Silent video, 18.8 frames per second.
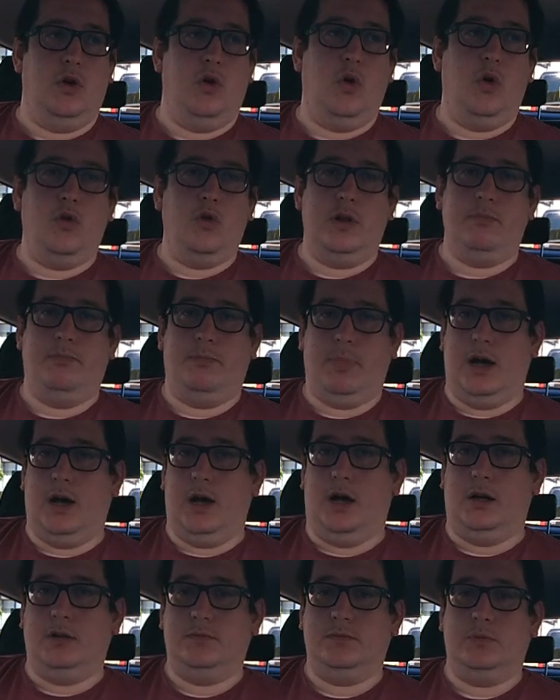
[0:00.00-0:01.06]
or in
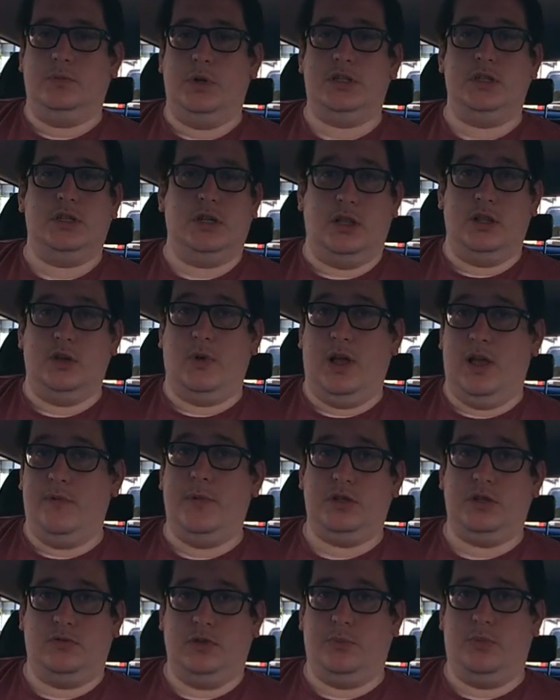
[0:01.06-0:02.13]
bar, which is another way of
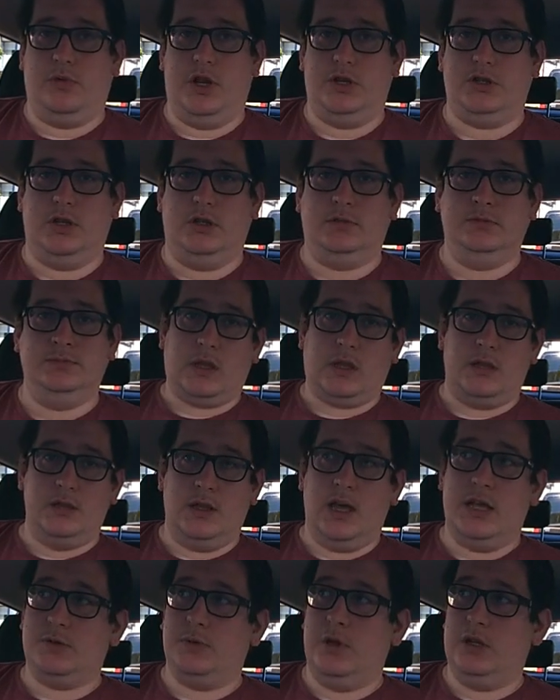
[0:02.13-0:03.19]
measuring pressure. So
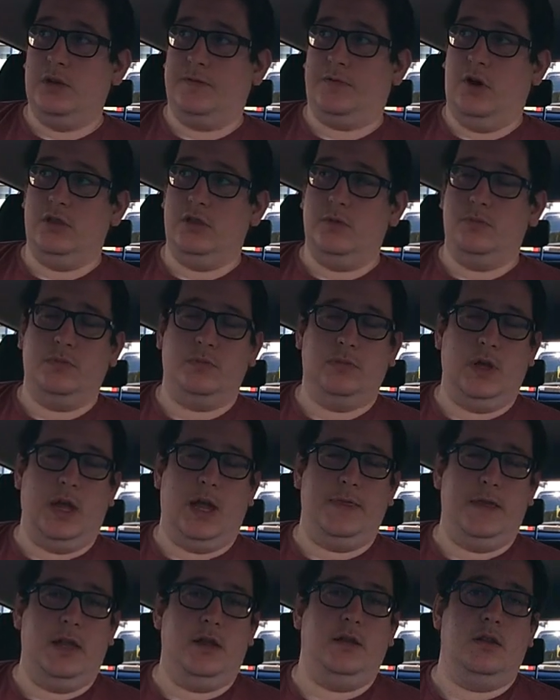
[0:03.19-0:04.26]
that's where you'd find them.
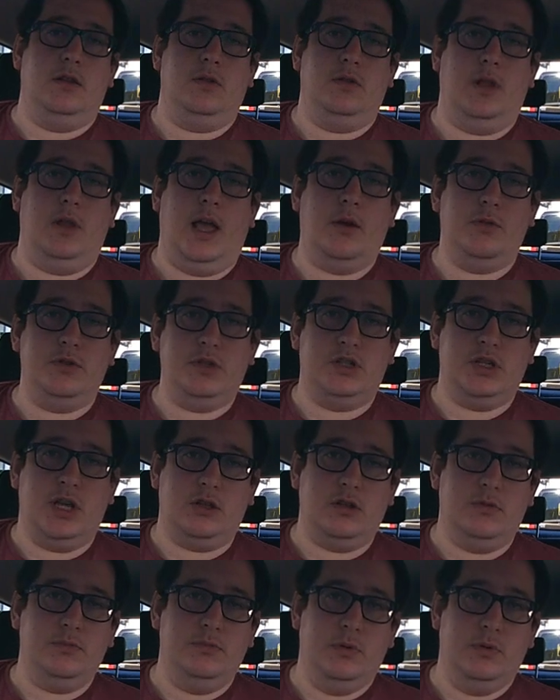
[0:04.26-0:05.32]
And then how would you check
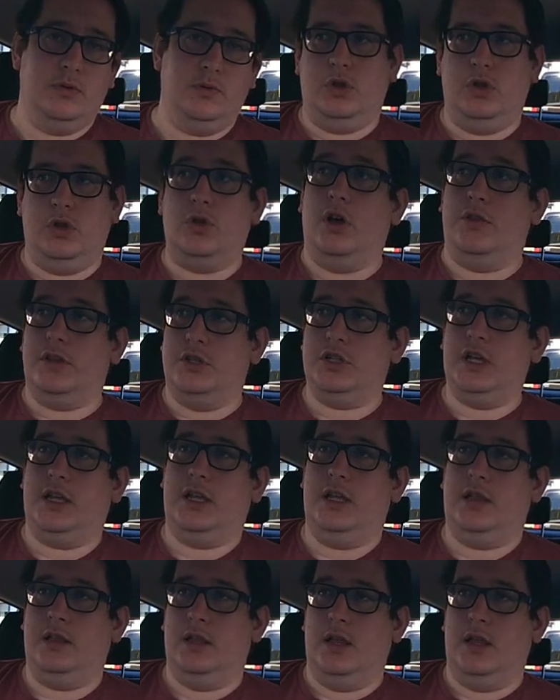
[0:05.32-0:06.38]
them? You'd either check
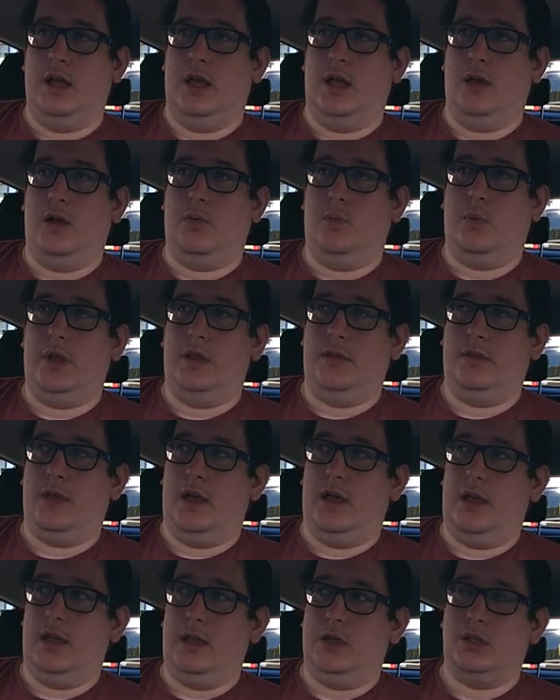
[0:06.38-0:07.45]
it with
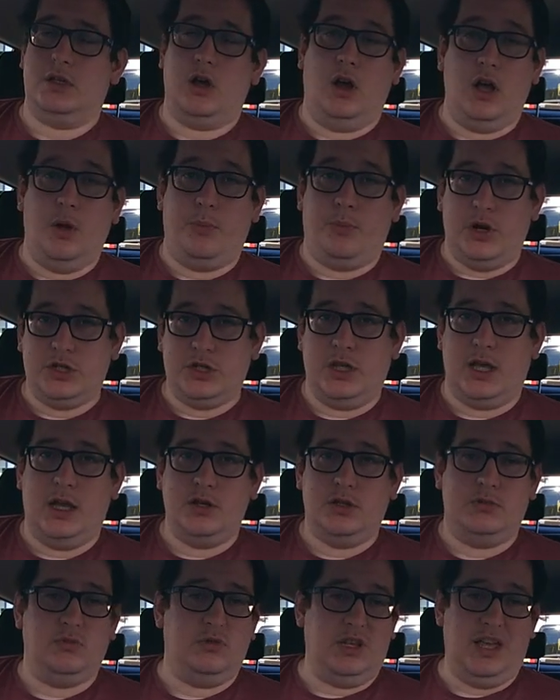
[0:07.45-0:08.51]
a tyre pressure
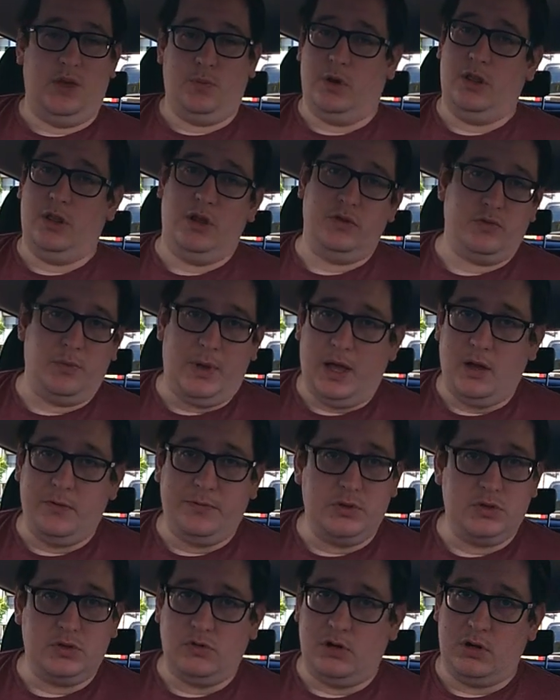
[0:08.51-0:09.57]
gauge, get one of those from
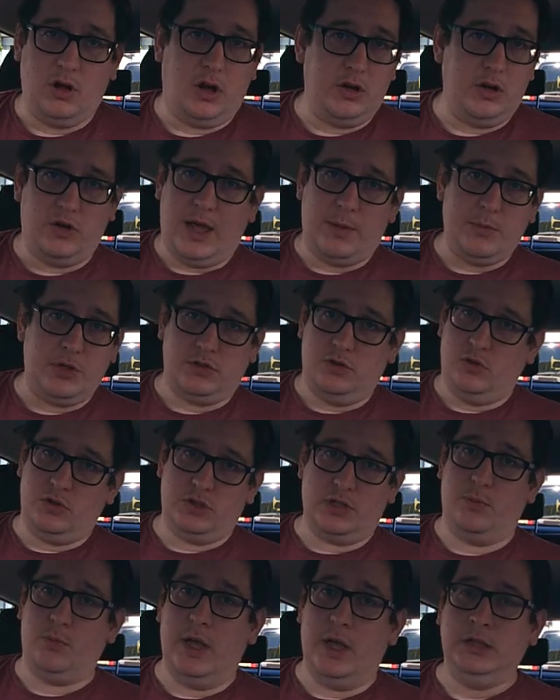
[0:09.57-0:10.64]
Halfords or online on Amazon or
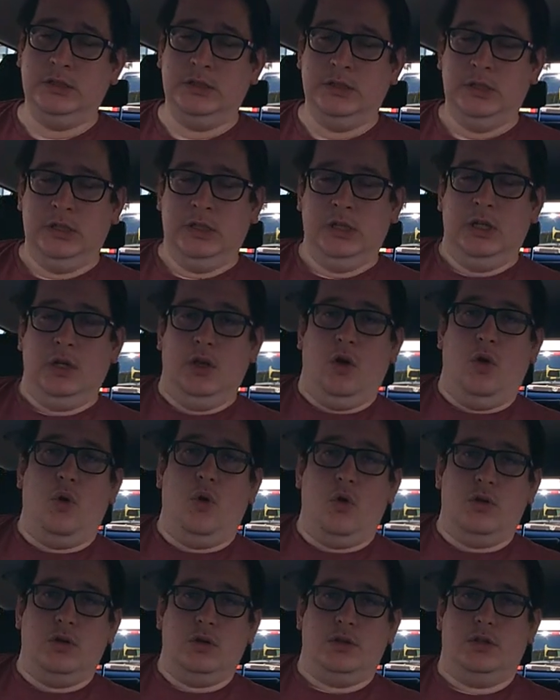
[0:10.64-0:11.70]
somewhere,
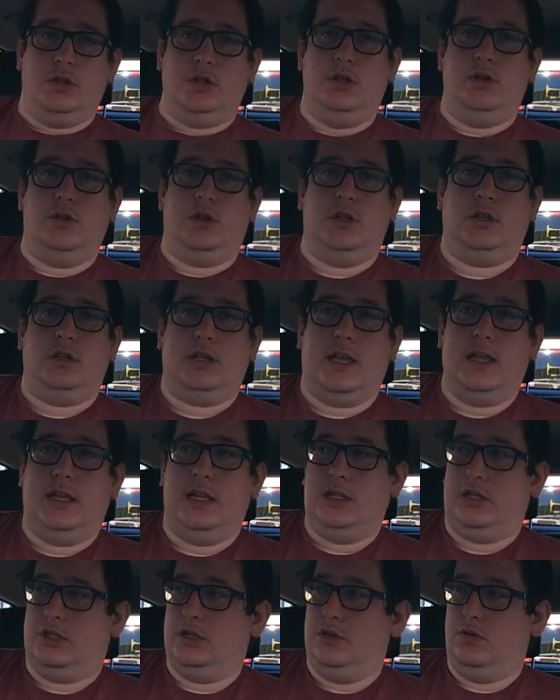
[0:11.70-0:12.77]
or you could take
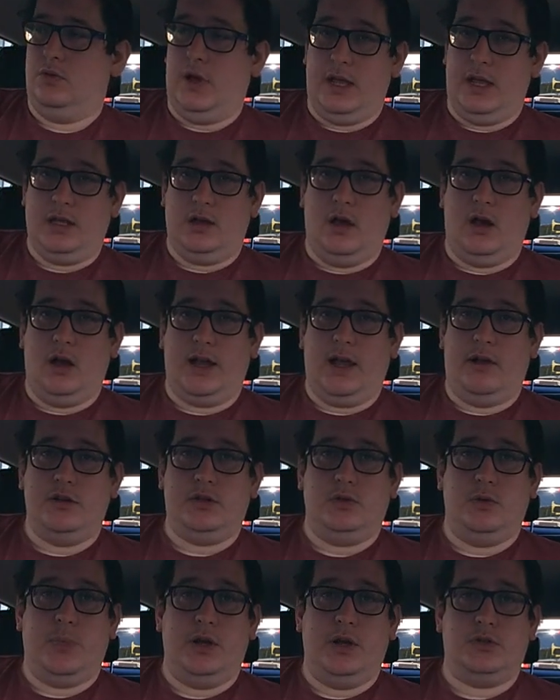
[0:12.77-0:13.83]
it to a car garage
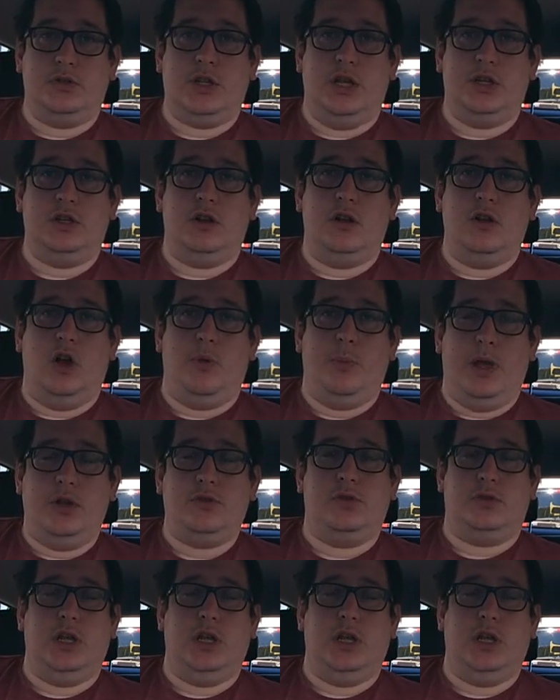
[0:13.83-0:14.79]
or a petrol station. A lot of petrol